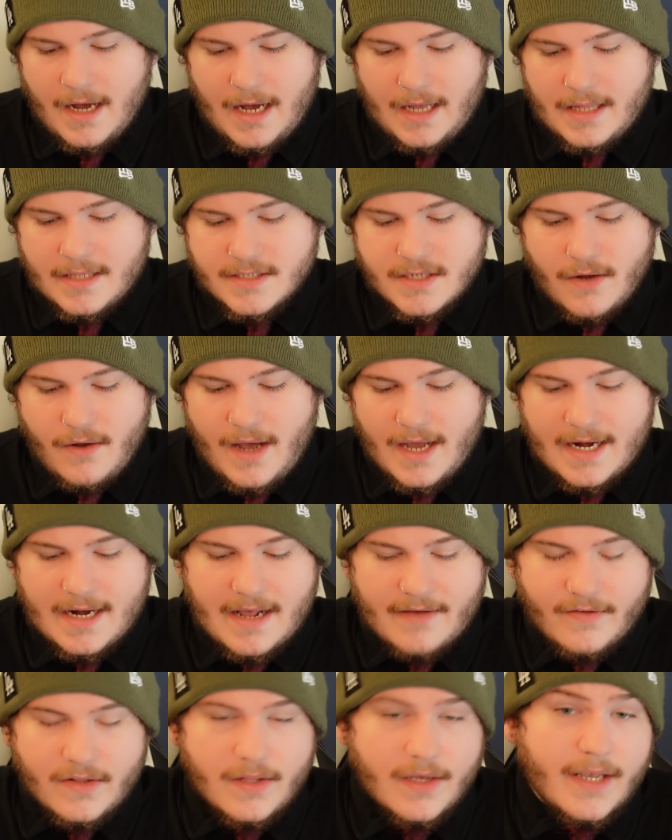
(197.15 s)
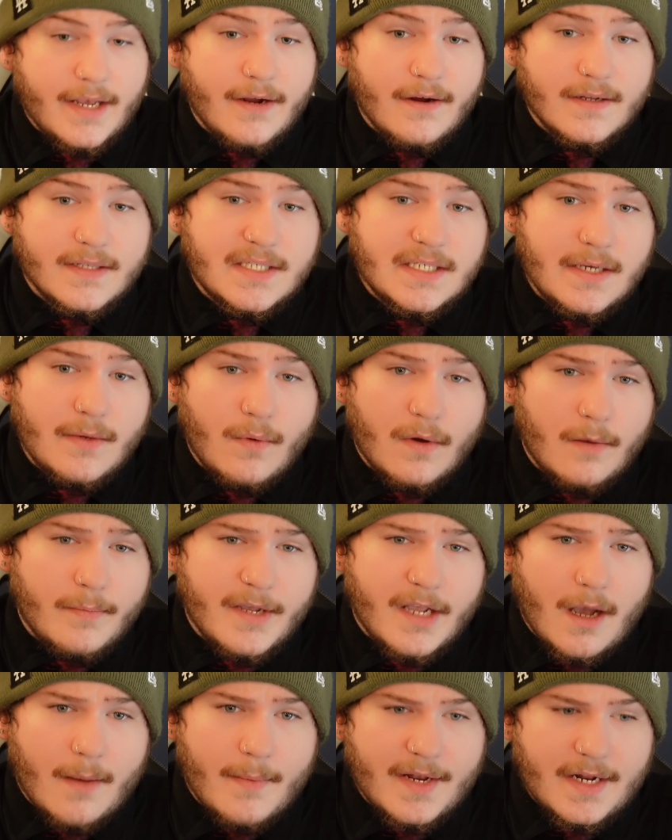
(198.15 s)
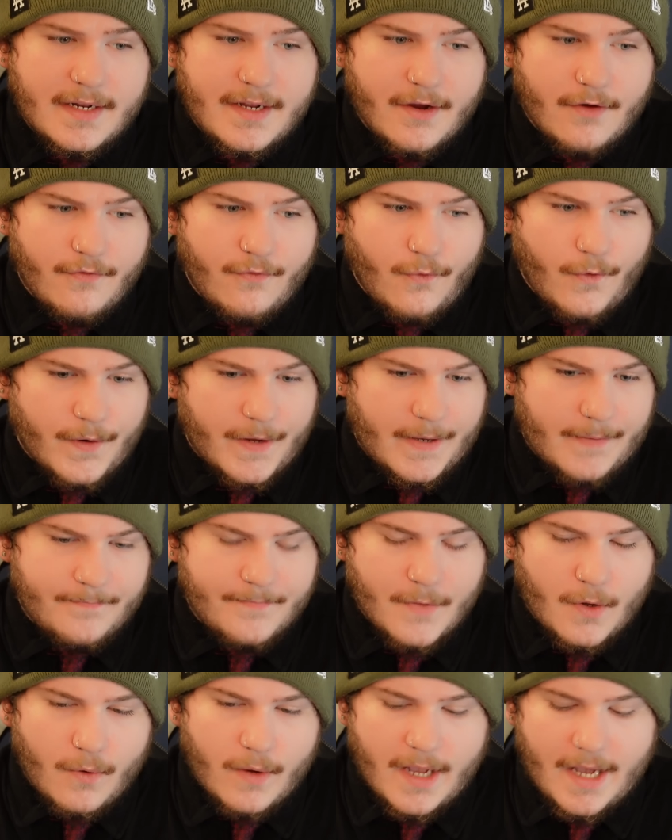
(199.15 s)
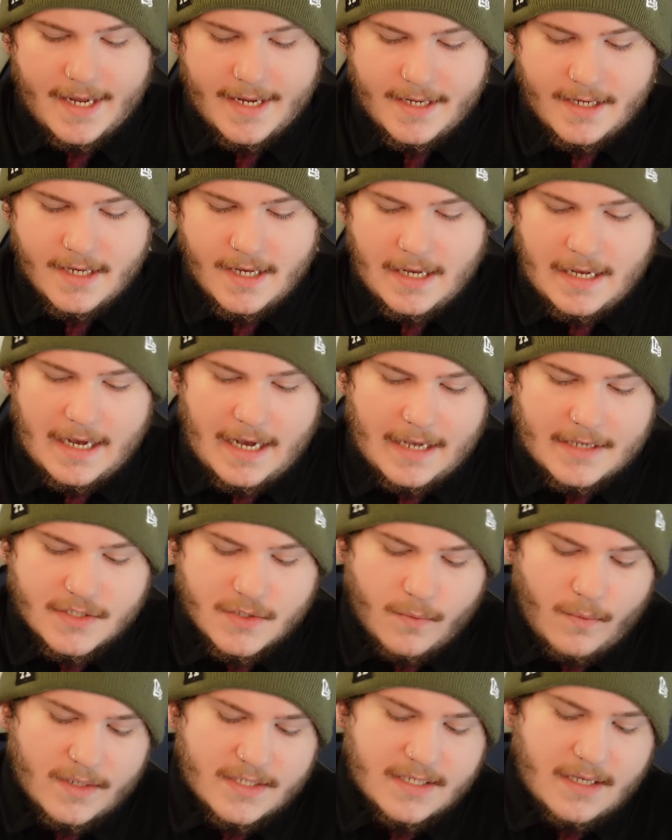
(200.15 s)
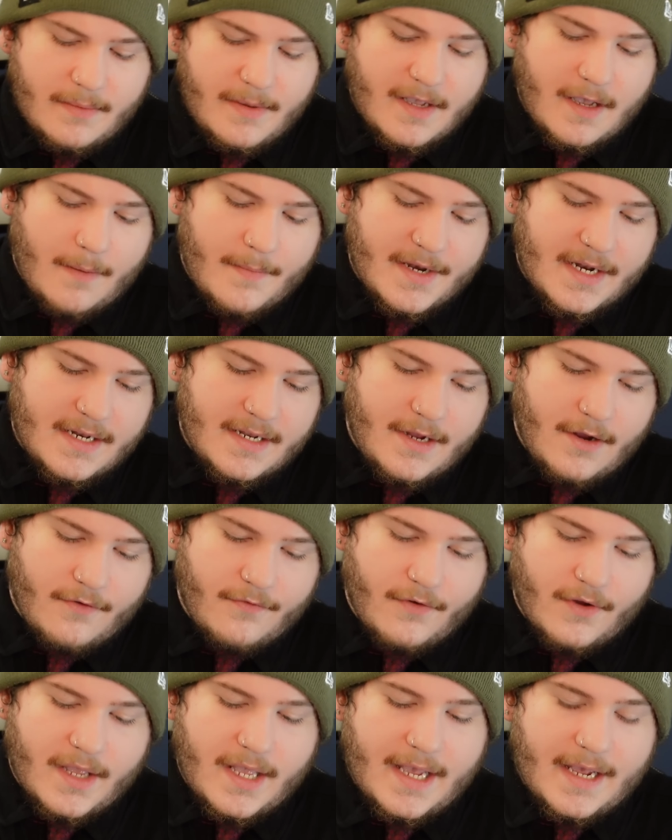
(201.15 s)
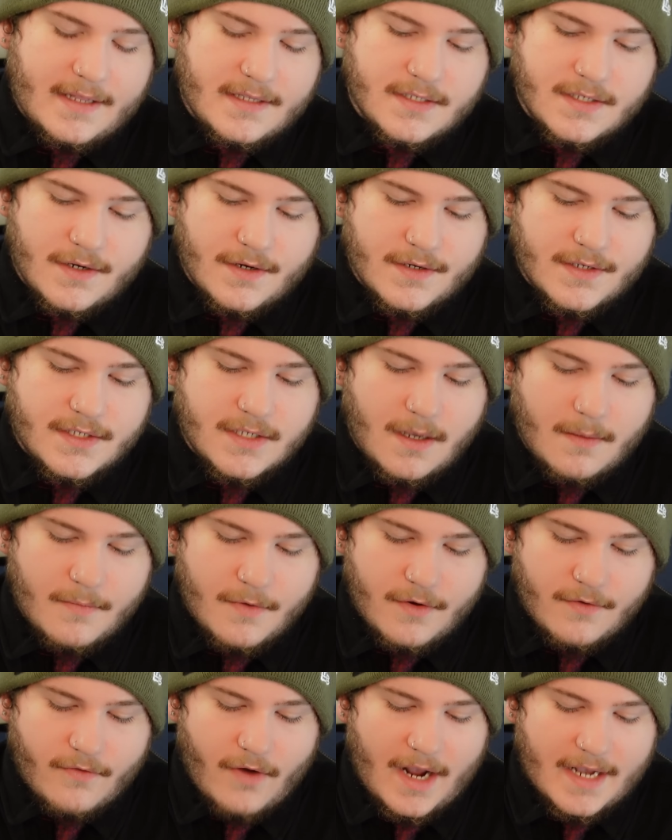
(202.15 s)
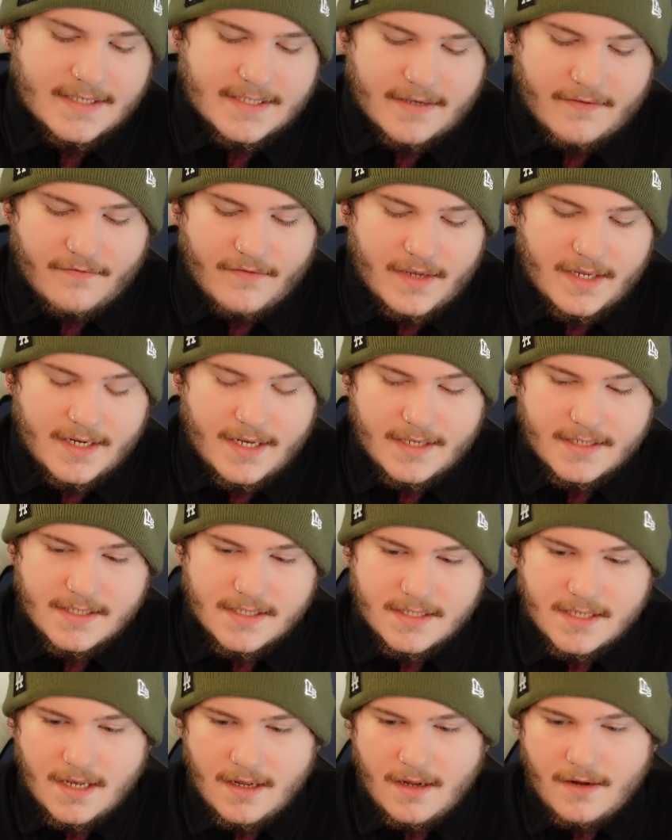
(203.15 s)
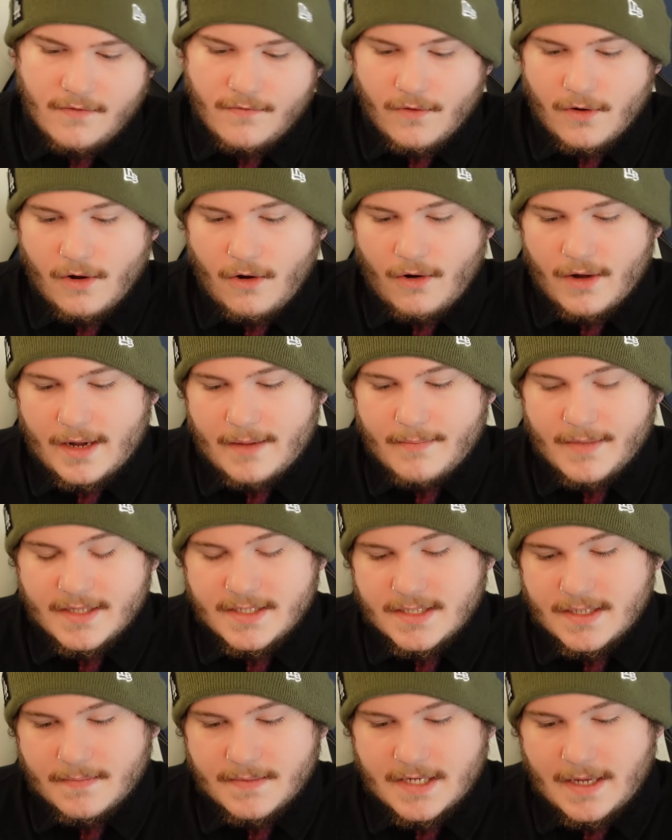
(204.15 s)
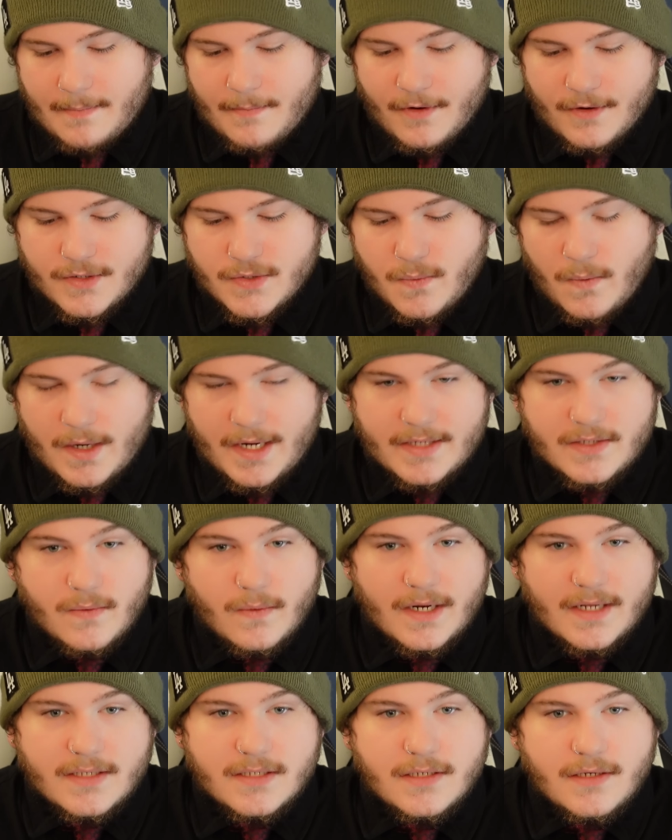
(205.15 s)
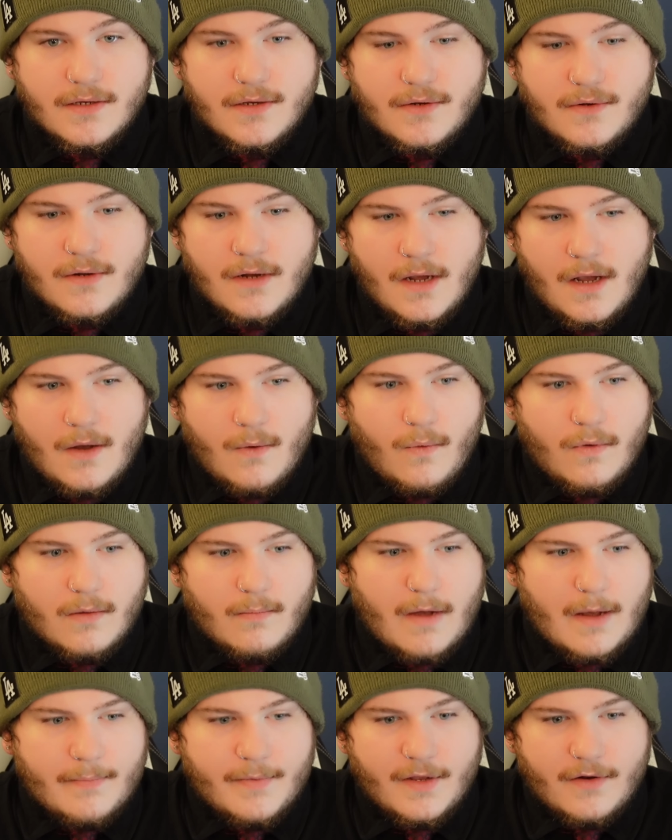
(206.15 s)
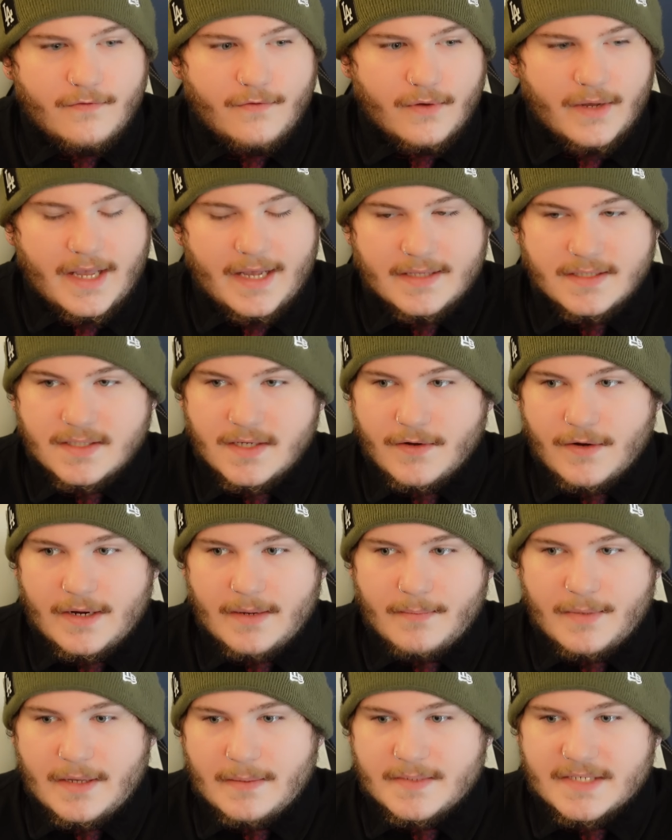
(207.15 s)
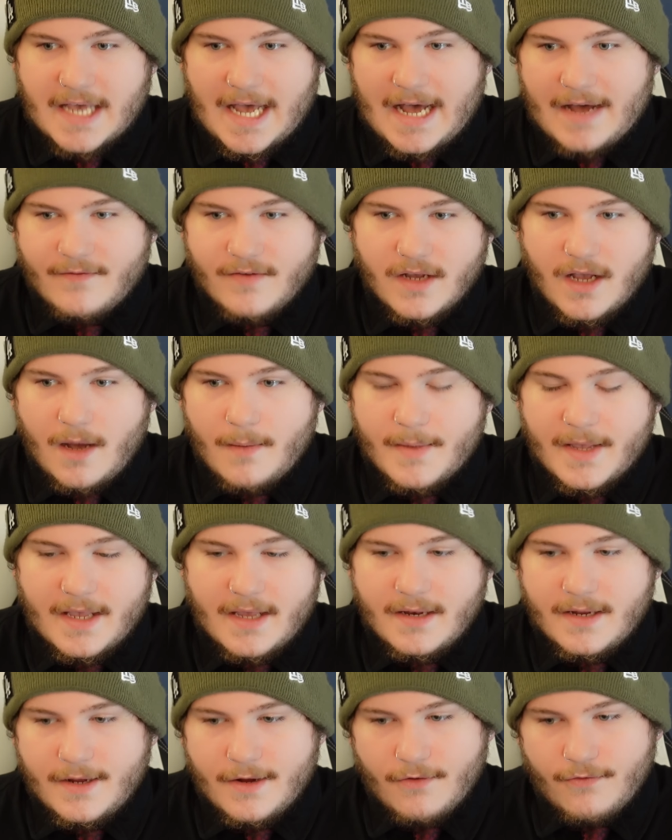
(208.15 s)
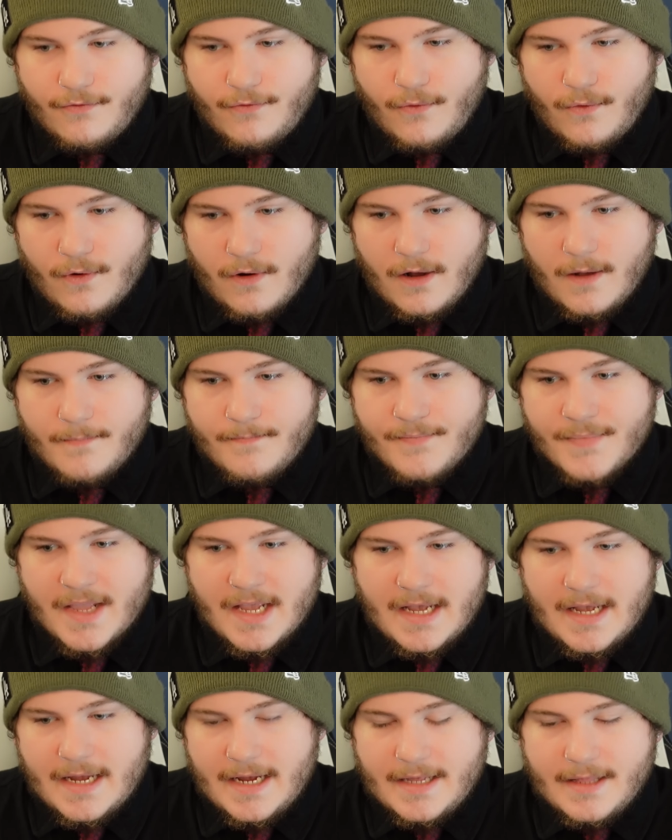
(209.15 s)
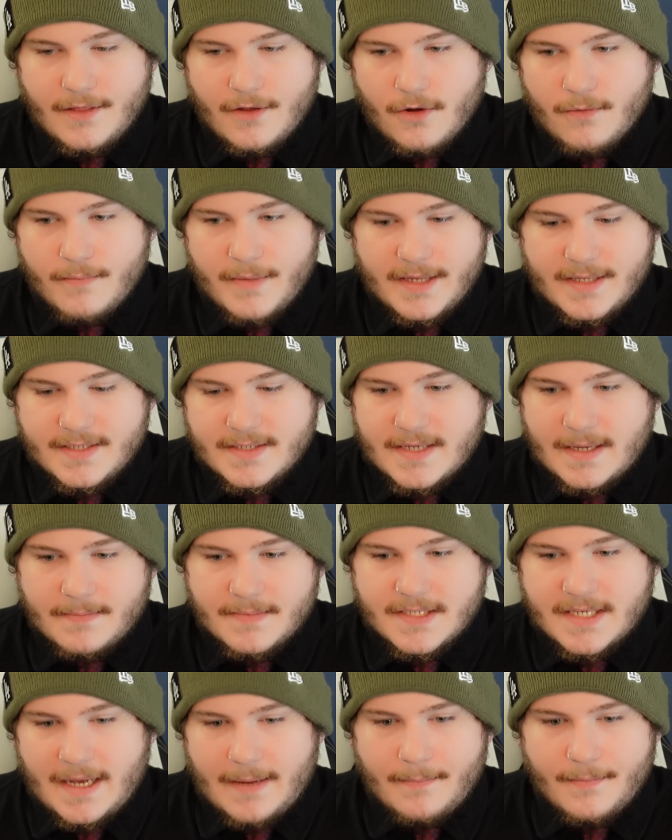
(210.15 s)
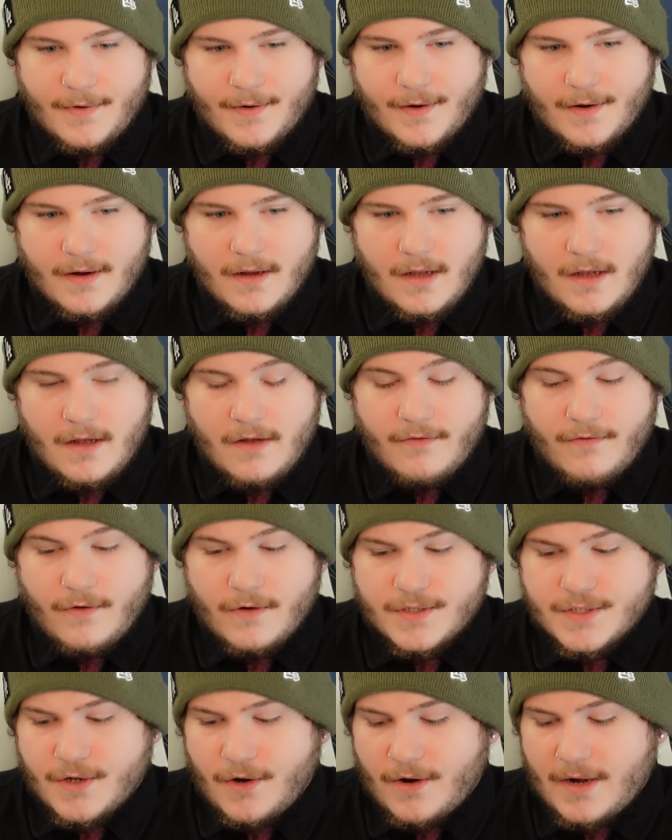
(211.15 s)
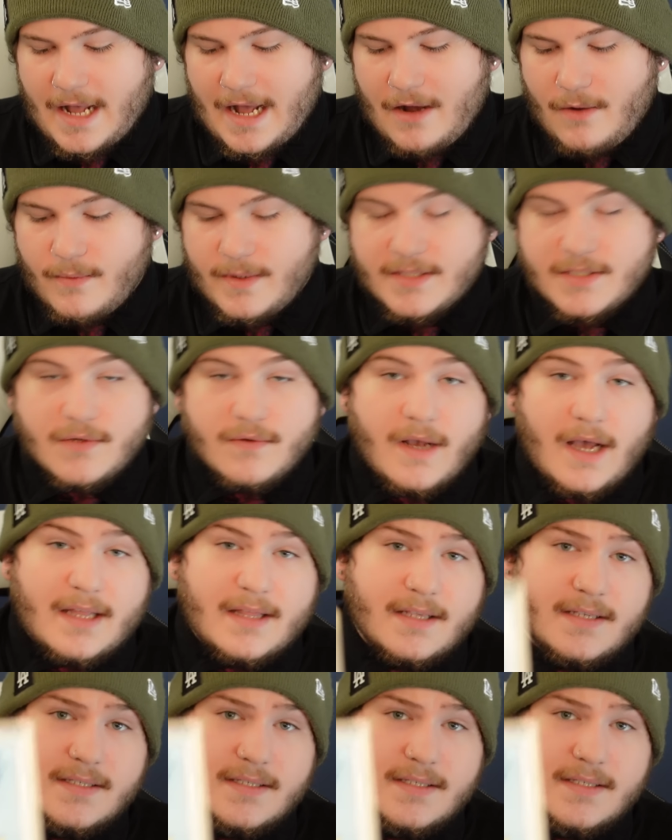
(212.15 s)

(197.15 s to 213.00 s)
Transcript: Uh, let's go ahead and have a look here and see what'll be coming in here for you, okay? Uh, so what's gonna be coming in here for Cancer, Sun, Moon, Rising, Venus, regarding mid-September 2022. What do my beautiful Cancerian peeps have coming in here for them in their mid-September? First card out, we do got the